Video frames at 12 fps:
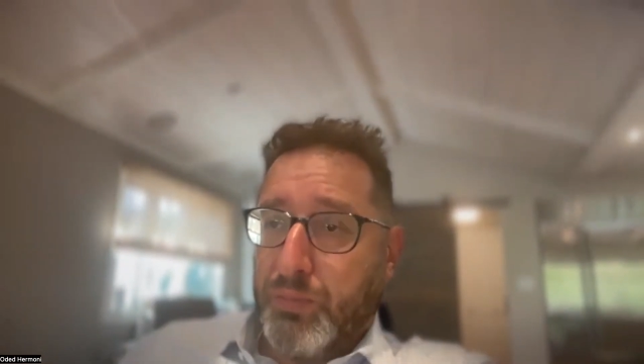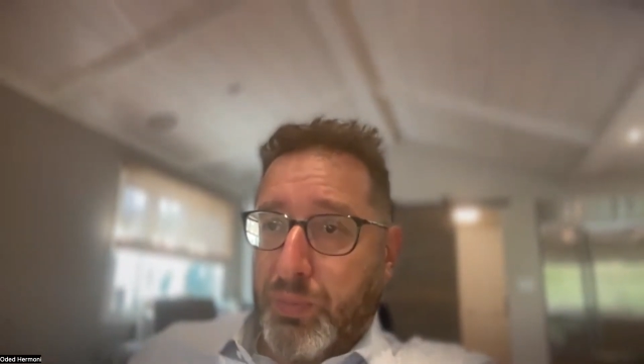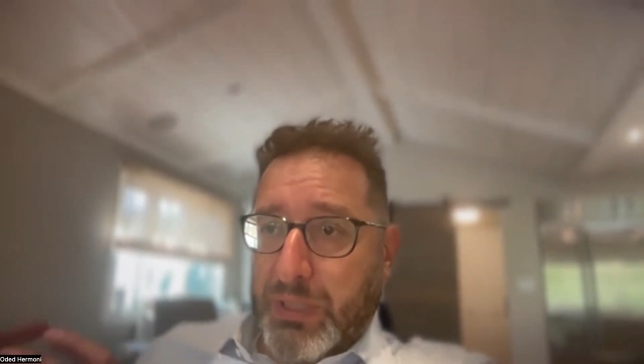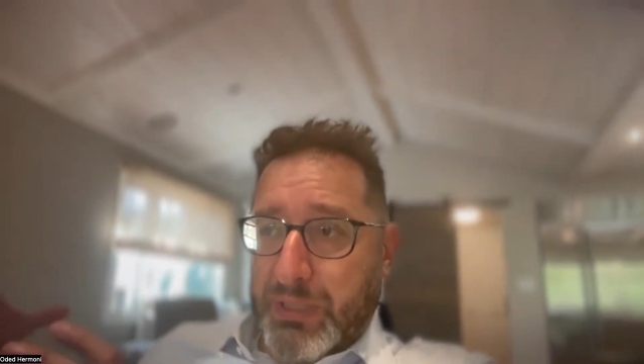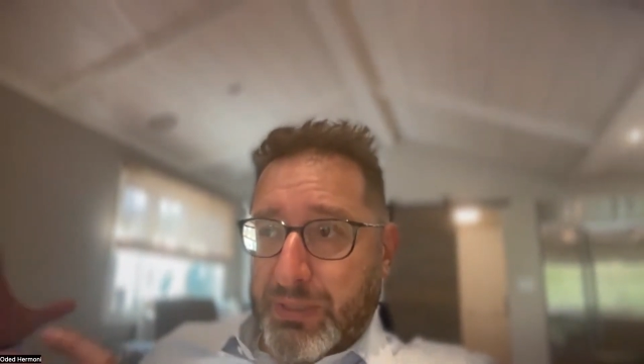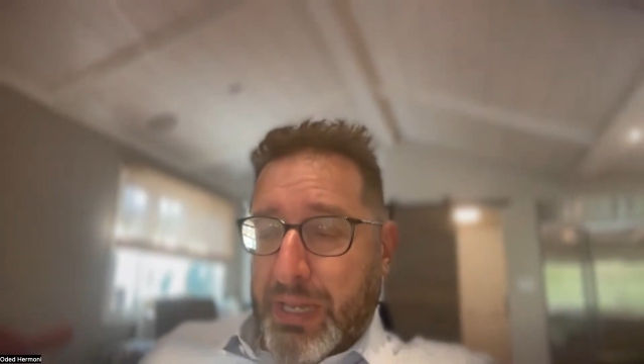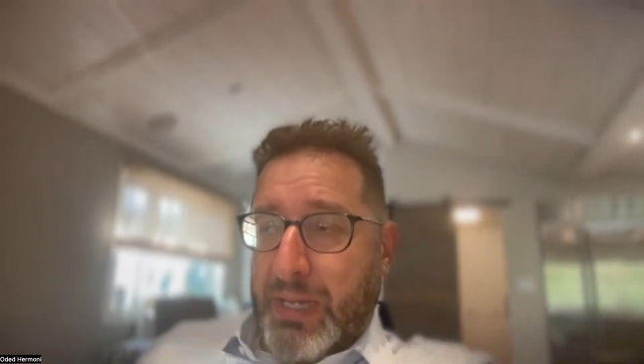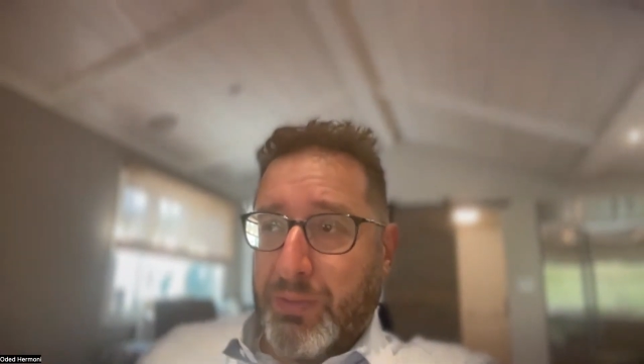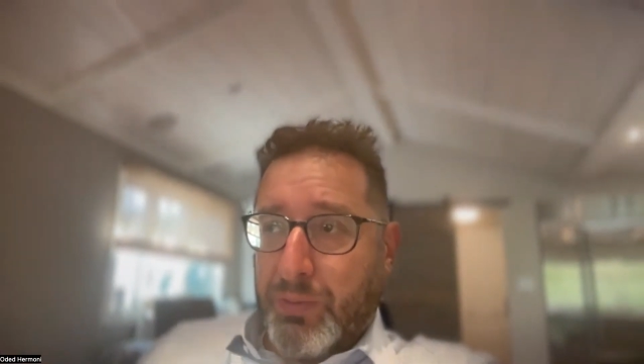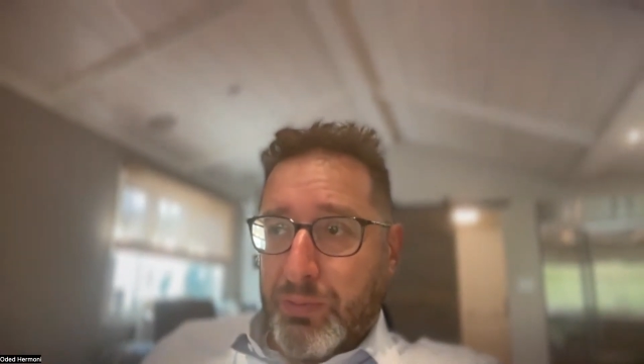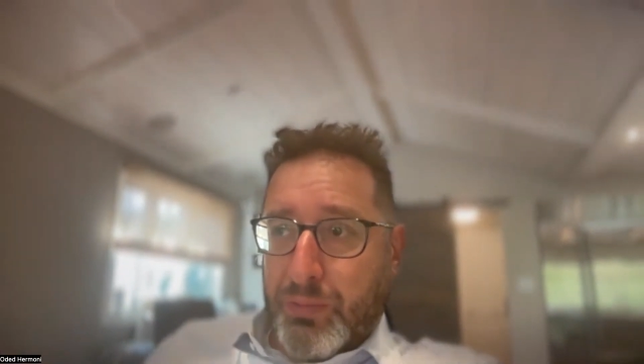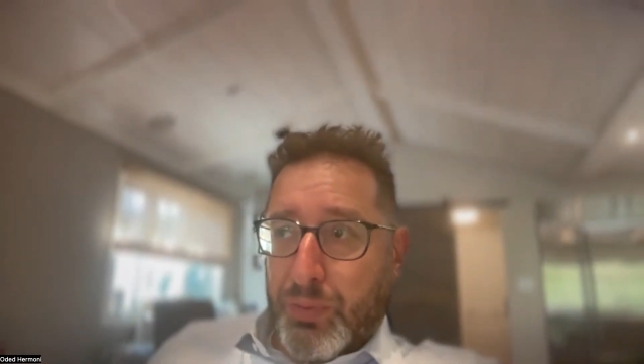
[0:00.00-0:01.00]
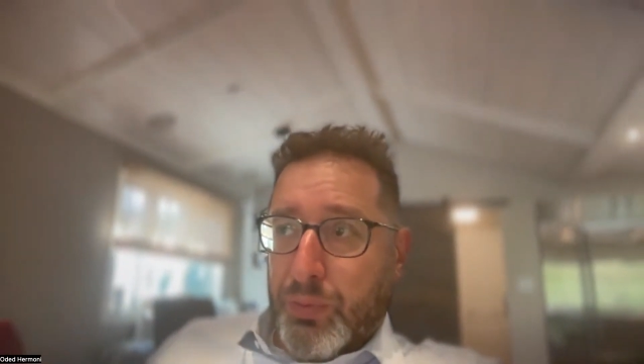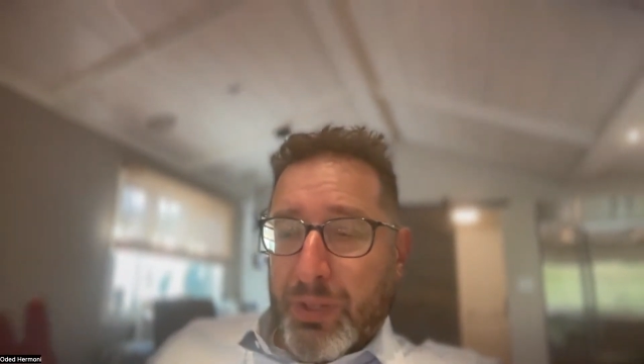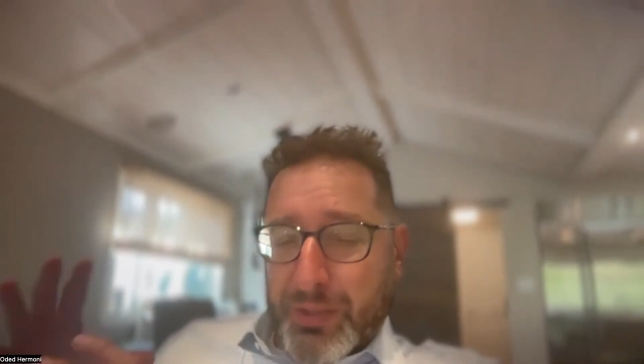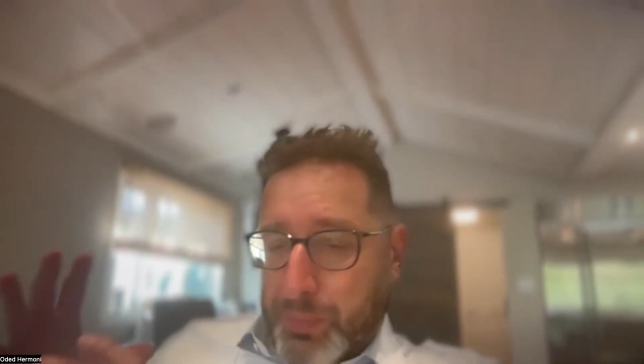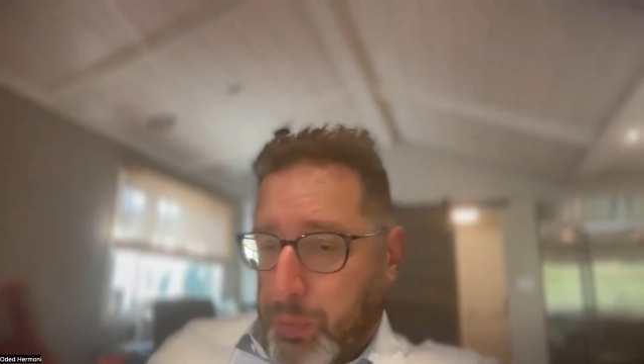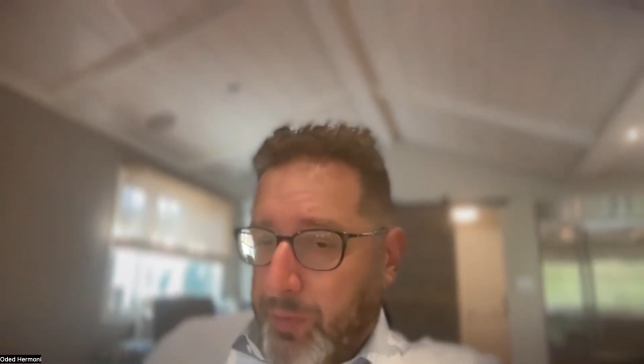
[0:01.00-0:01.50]
We decided to do
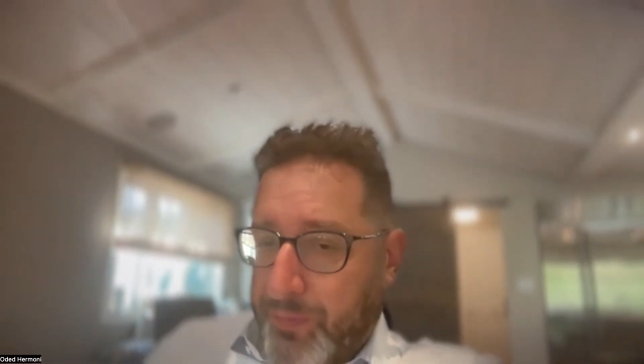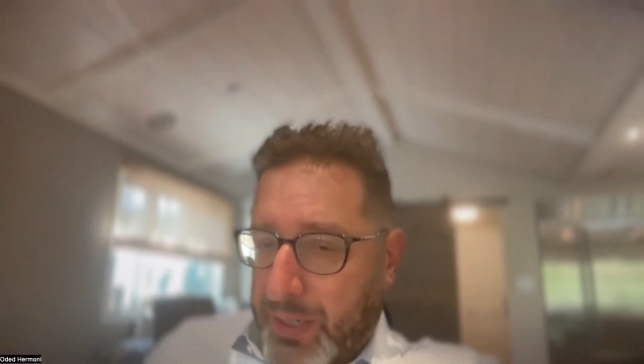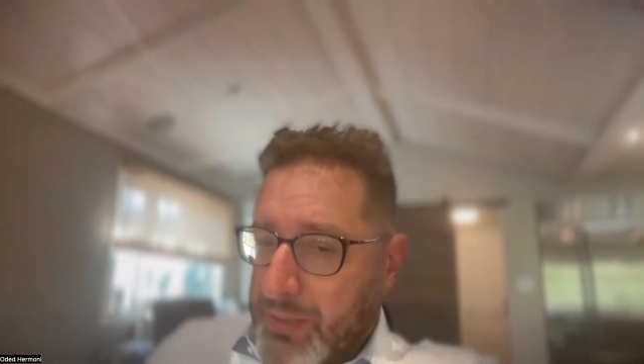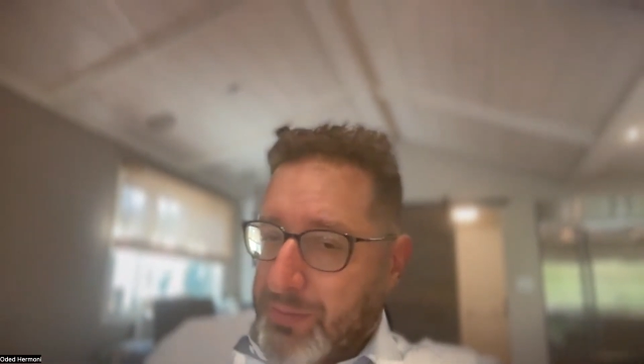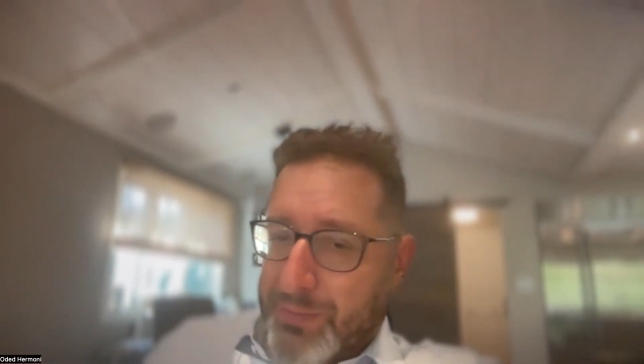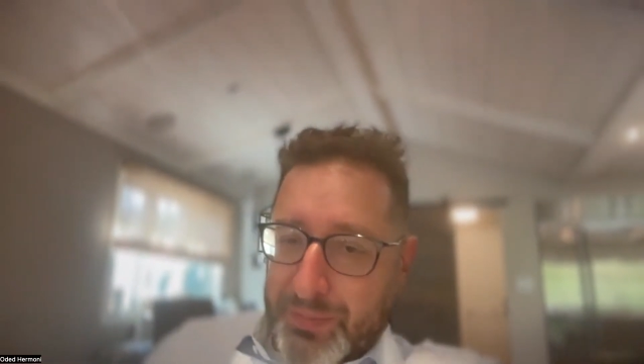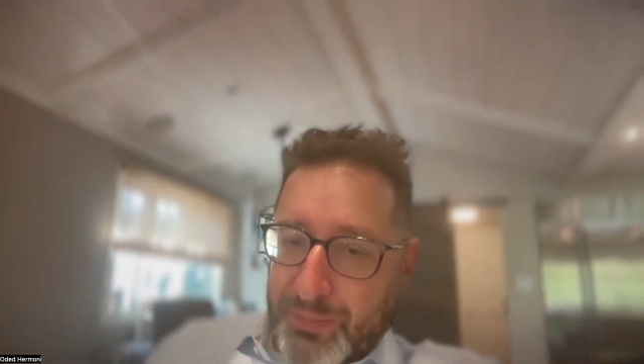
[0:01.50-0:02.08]
a small funds.